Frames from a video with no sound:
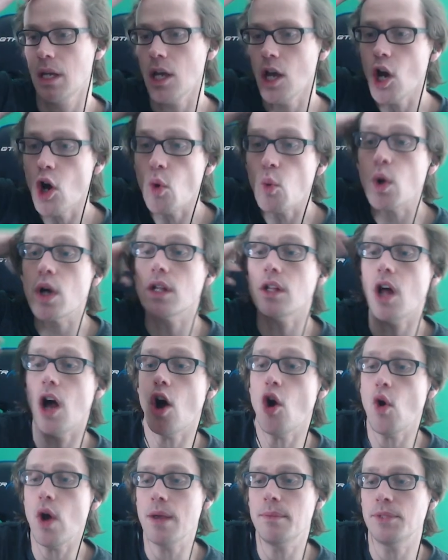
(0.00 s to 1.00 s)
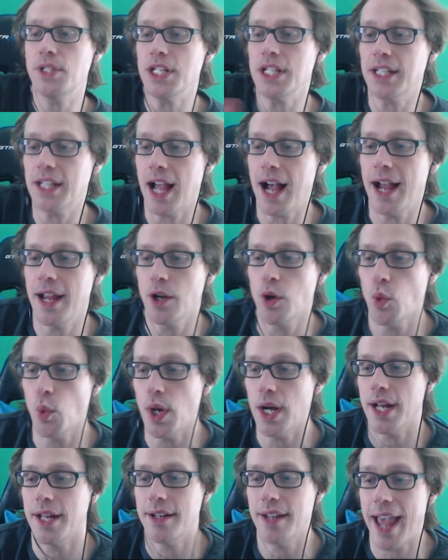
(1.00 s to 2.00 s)
Well, OMG Kyle
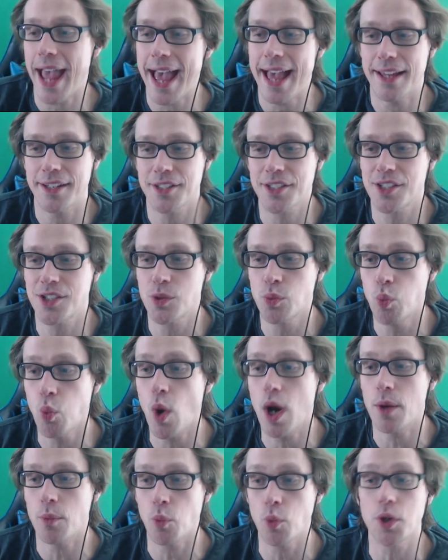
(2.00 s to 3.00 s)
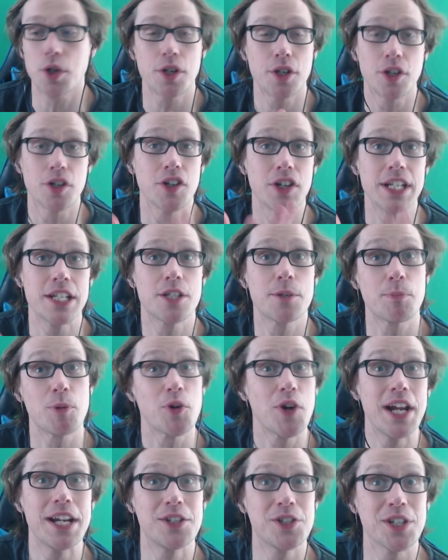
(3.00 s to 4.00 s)
What asks, what were your
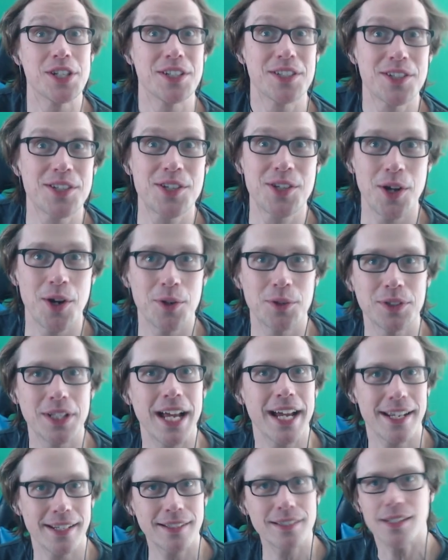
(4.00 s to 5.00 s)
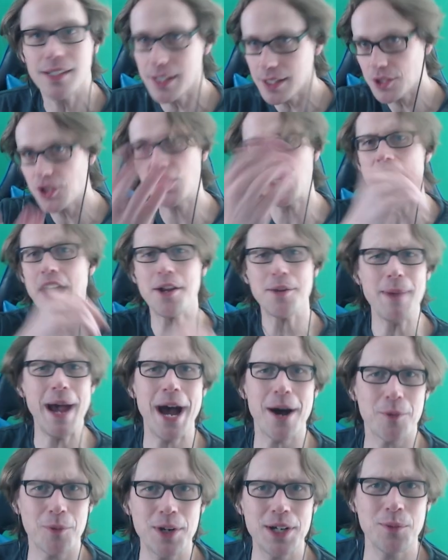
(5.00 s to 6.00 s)
inspirations? So, like, shout them
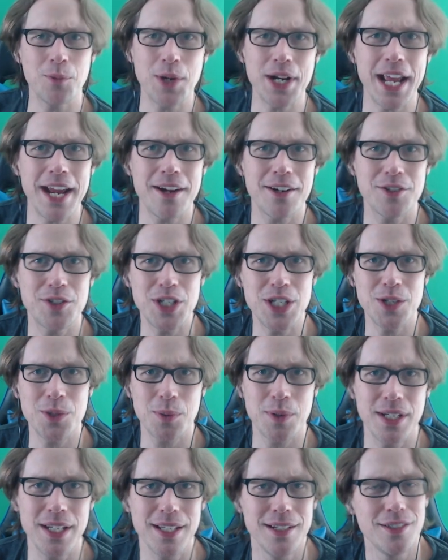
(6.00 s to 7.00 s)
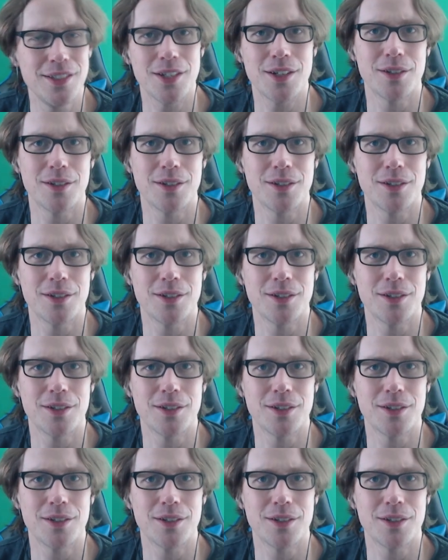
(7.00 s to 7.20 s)
out. What ARGs were you into?